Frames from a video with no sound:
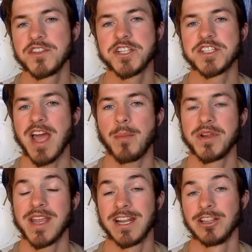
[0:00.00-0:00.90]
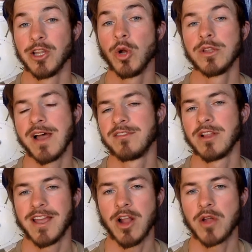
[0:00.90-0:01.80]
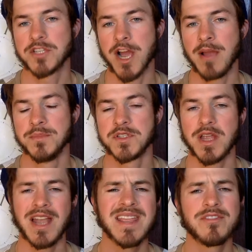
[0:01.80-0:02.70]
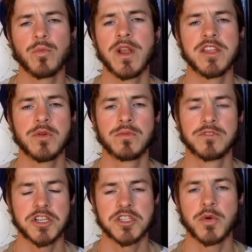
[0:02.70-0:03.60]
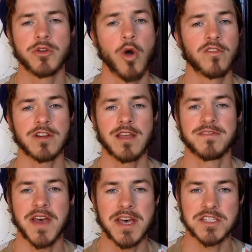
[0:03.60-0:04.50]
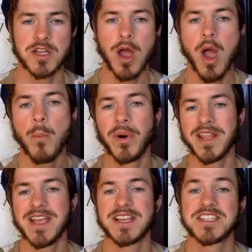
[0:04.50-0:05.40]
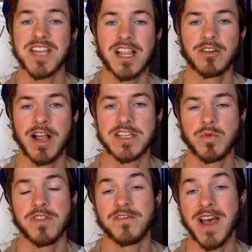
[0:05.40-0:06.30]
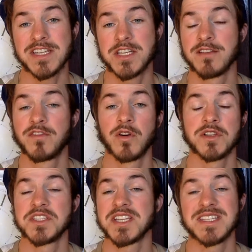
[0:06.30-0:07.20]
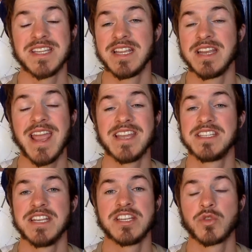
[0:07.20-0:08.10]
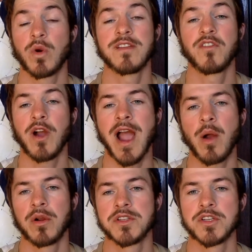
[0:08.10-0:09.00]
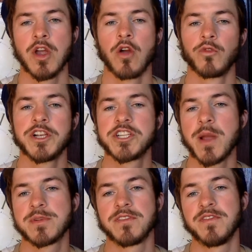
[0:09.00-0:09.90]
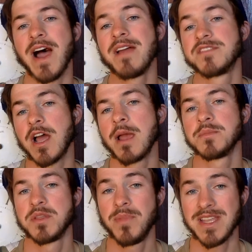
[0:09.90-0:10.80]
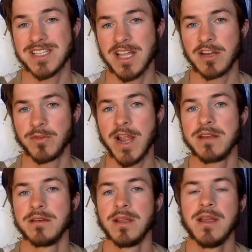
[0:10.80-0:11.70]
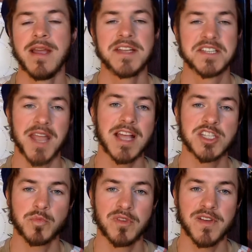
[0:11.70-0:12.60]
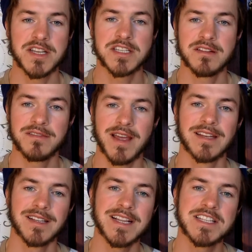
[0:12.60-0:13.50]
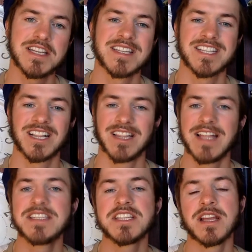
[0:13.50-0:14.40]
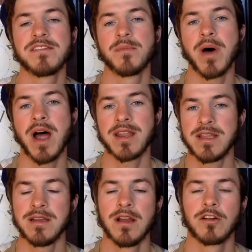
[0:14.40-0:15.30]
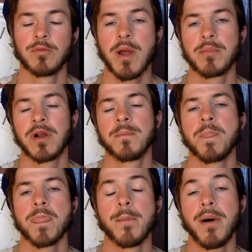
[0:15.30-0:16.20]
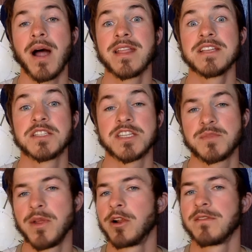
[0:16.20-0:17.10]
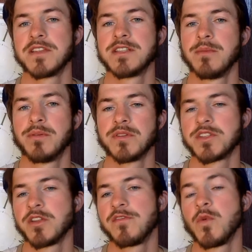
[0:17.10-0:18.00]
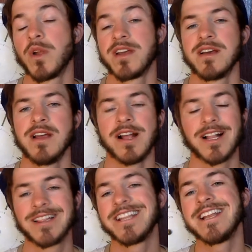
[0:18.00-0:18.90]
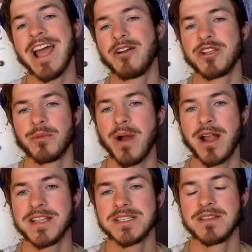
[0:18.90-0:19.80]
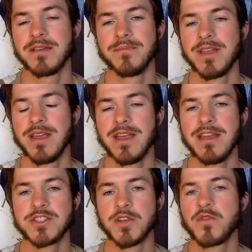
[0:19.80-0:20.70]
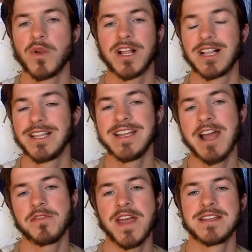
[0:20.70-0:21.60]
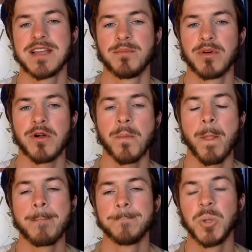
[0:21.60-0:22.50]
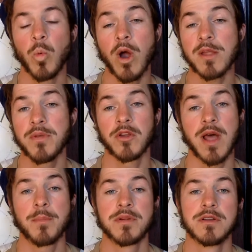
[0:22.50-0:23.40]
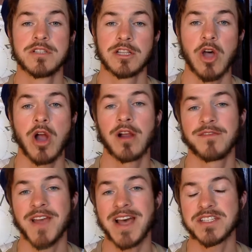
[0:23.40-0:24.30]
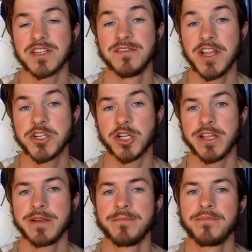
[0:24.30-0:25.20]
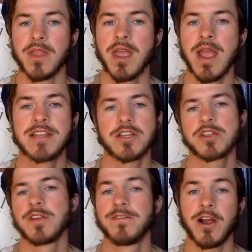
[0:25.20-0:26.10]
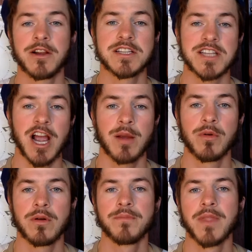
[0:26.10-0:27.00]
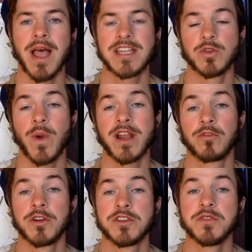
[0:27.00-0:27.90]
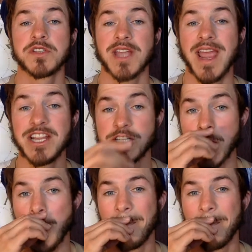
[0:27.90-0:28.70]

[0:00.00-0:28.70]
happening at a low level at all times, and even when you just do an overnight fast, but it accelerates with fasting for 16, 18, 24 hours, reaching up to 5 times the baseline rate. It's cancer preventive and leads to this cleansing of the body. Remember, the body is the spirit of the temple, so if you want to clean out that temple, you want to build up to longer fasts eventually. It's also very desirable as a way to reduce aging.